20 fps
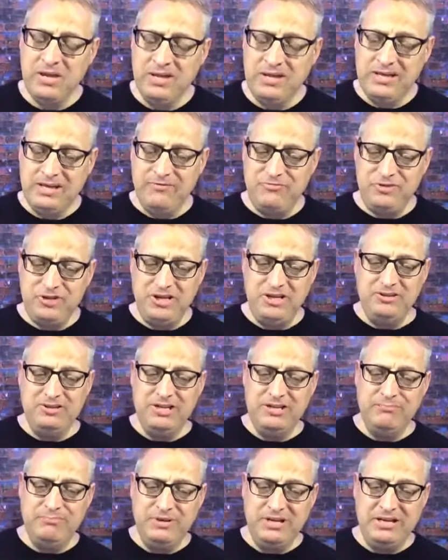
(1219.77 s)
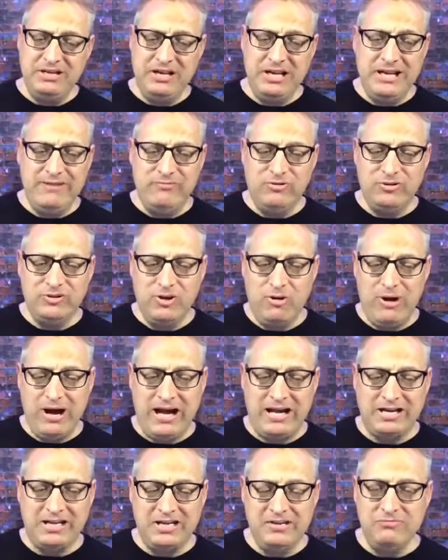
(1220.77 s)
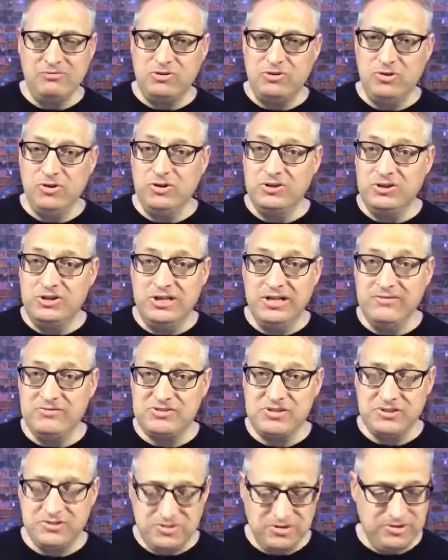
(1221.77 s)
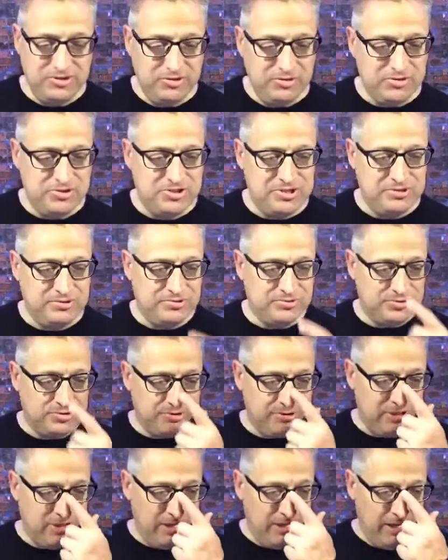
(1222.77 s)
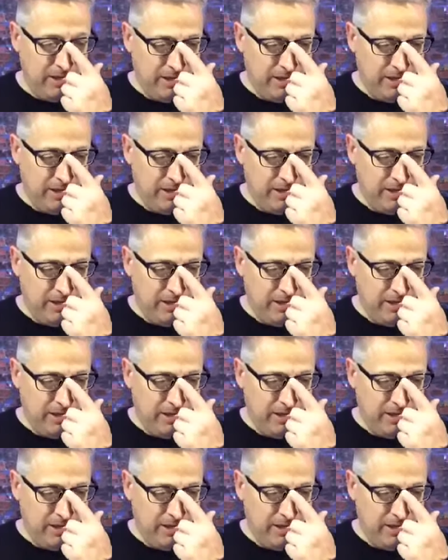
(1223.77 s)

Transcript: If ye then, being evil, know how to give good gifts unto your children,